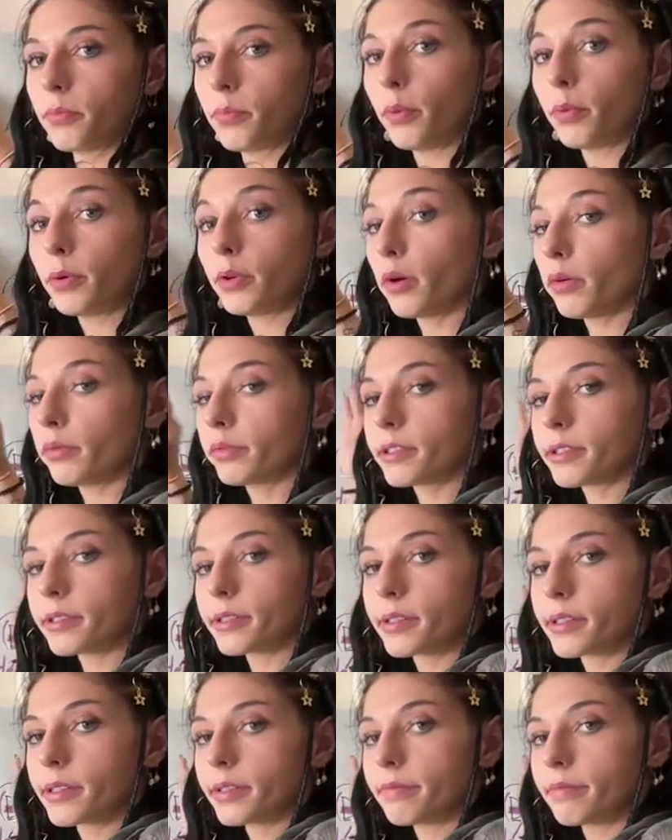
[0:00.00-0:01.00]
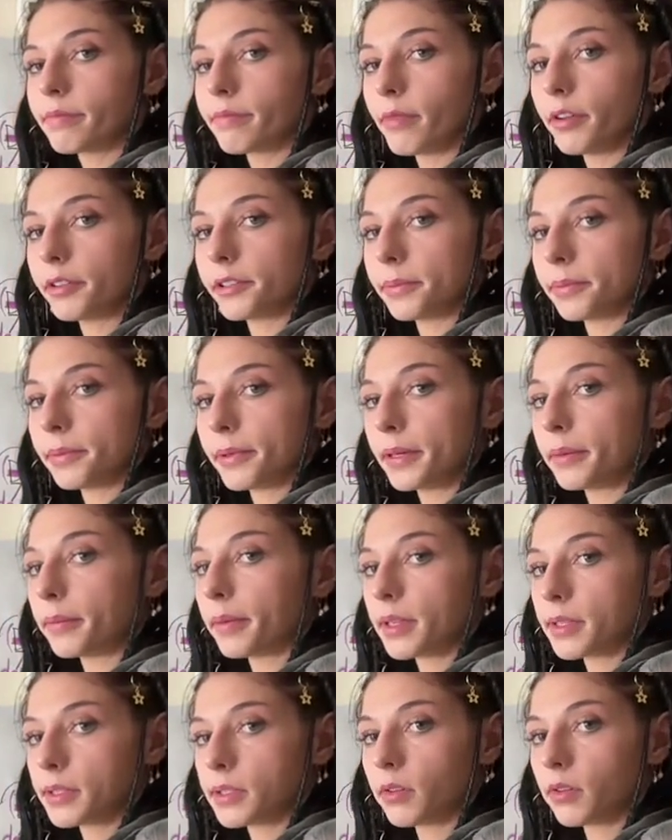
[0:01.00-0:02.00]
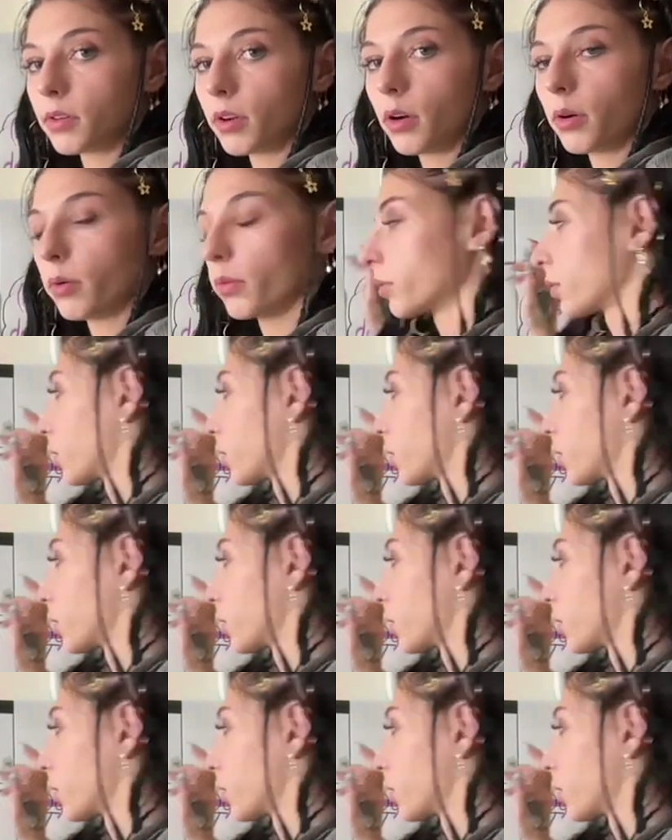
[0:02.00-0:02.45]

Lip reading: but we don't just multiply it by 0